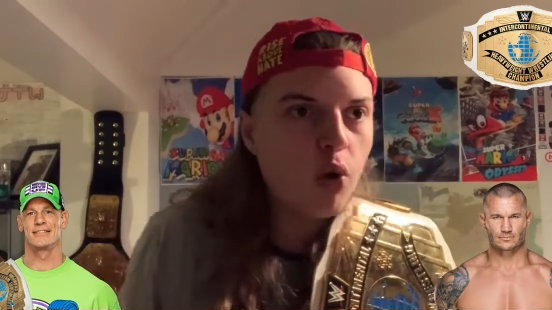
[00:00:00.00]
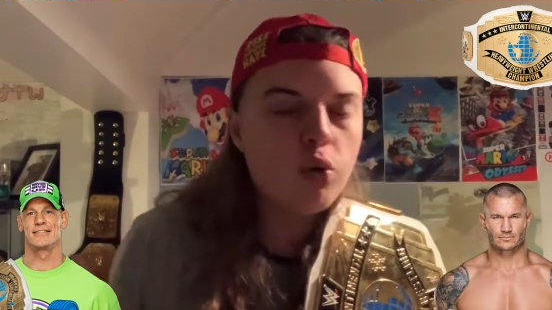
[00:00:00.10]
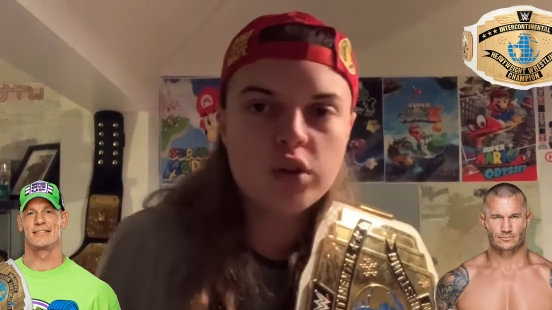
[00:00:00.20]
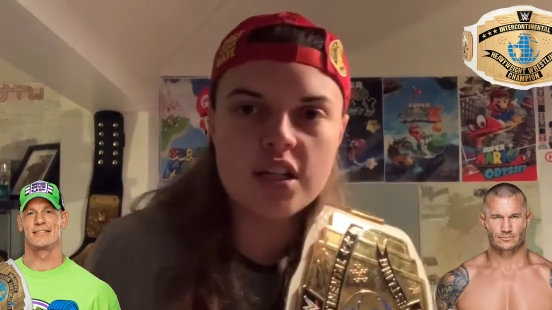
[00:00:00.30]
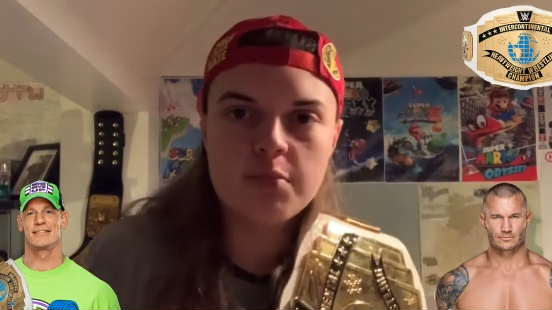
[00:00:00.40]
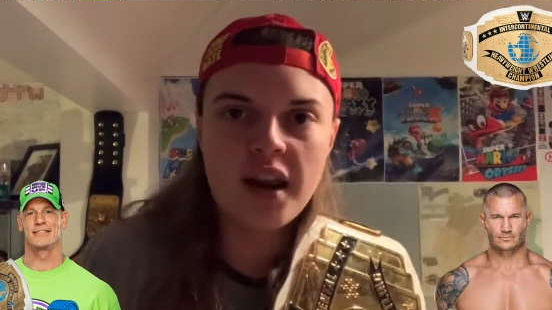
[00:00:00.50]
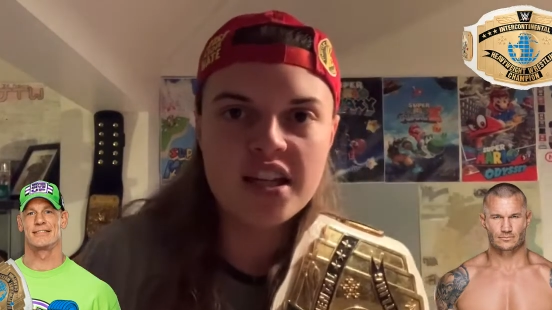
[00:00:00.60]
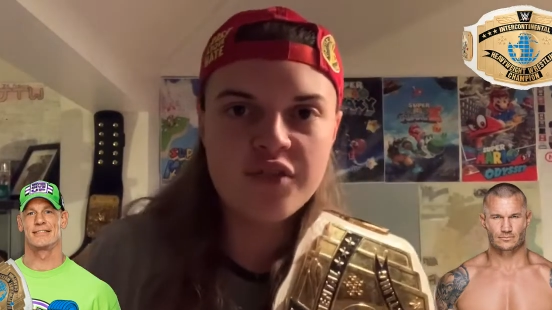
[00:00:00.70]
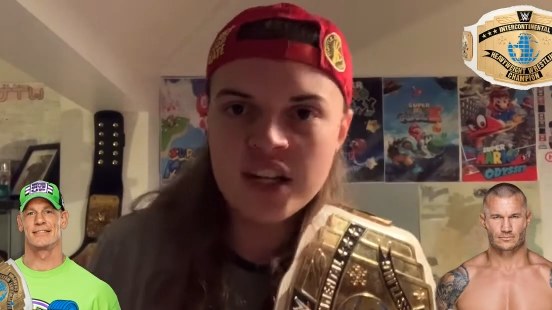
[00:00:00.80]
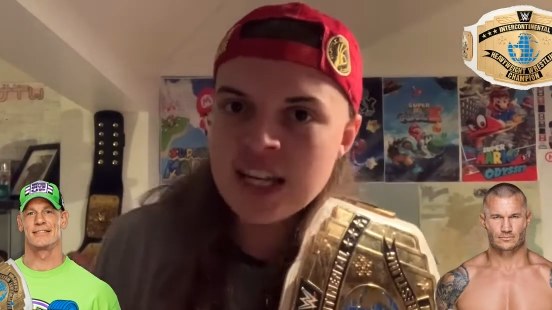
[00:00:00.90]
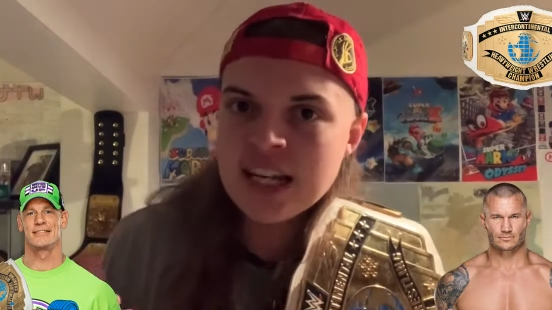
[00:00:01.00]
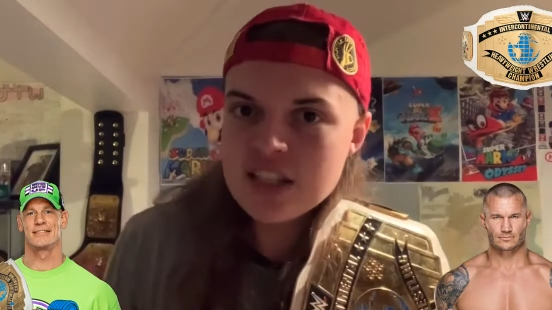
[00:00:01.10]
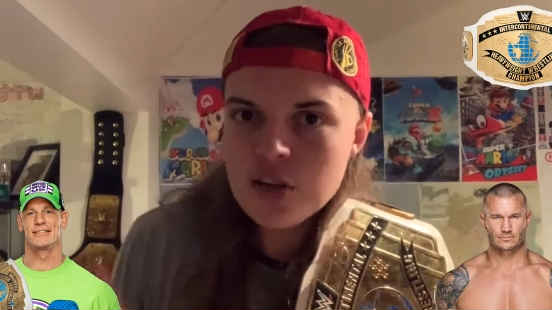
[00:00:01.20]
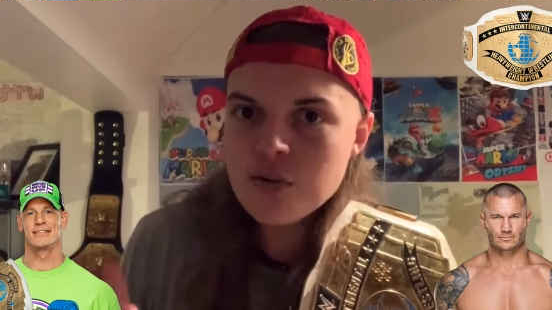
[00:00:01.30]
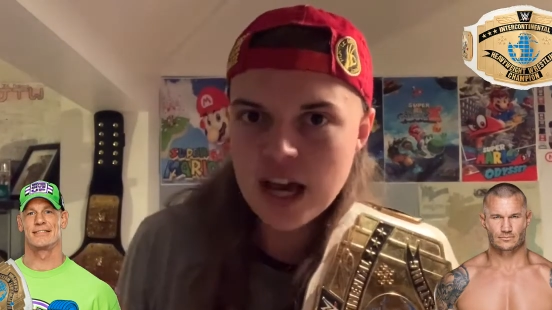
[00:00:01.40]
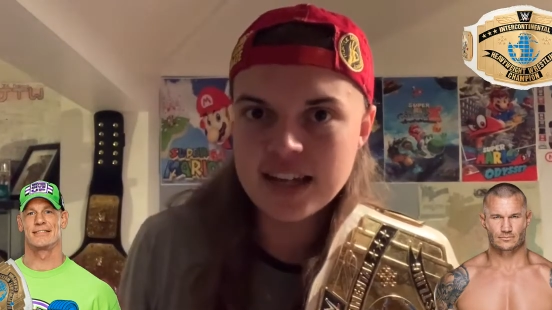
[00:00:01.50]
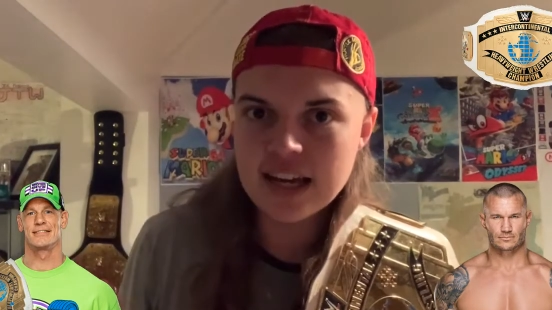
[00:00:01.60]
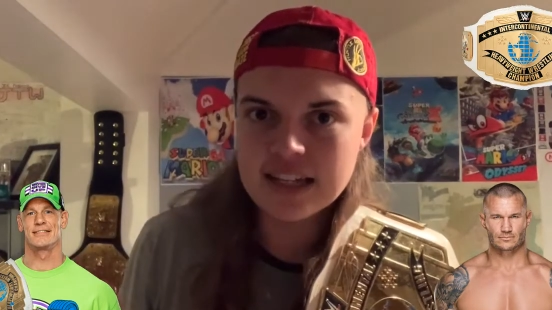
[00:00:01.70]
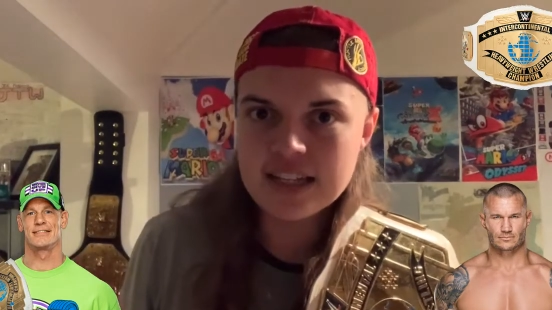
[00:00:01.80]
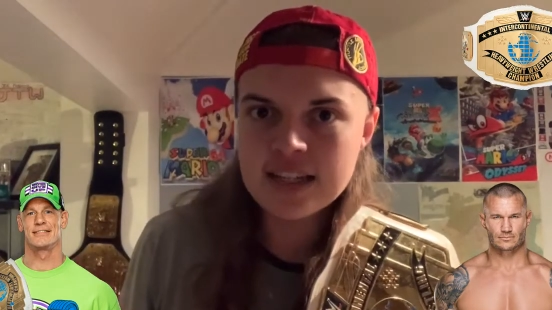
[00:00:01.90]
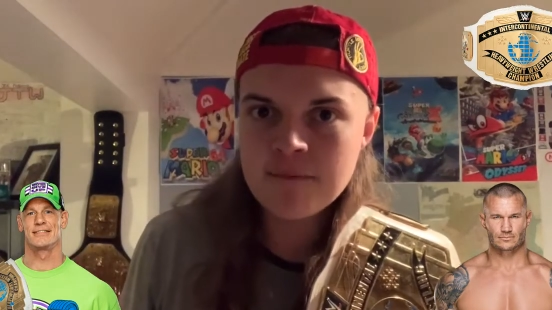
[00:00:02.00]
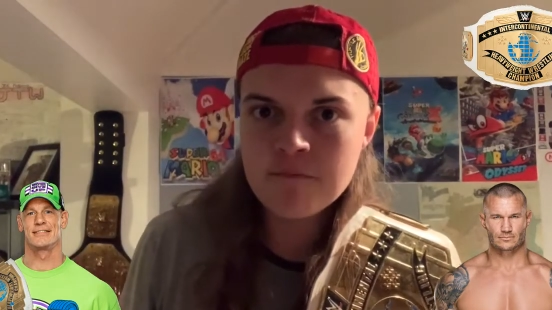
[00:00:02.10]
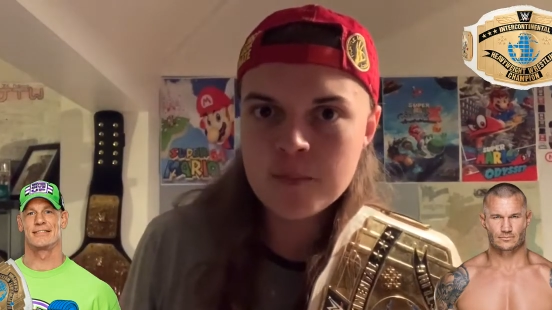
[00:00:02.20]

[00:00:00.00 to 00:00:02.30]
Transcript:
Speaker 1: ruled this place for nearly two decades.